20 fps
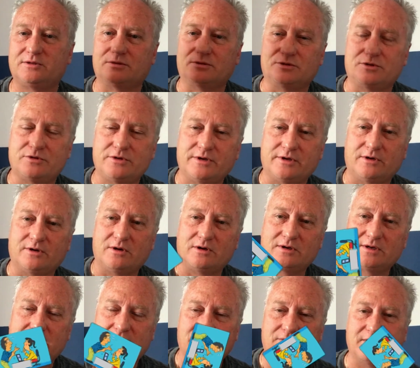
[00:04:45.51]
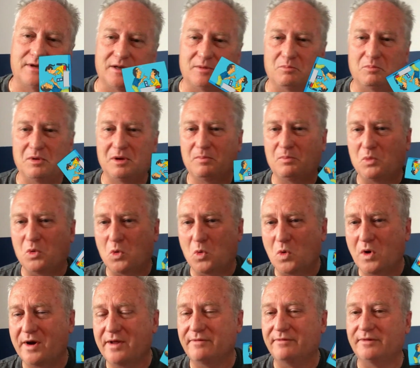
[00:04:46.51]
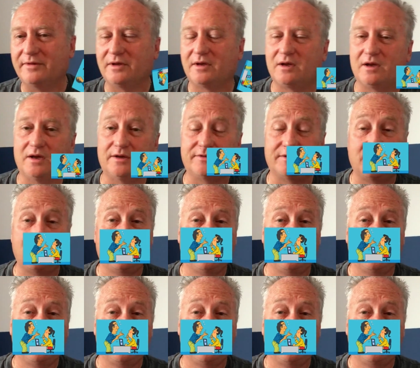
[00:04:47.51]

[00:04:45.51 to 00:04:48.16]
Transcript: or during lockdown you had a blip, or whatever the case.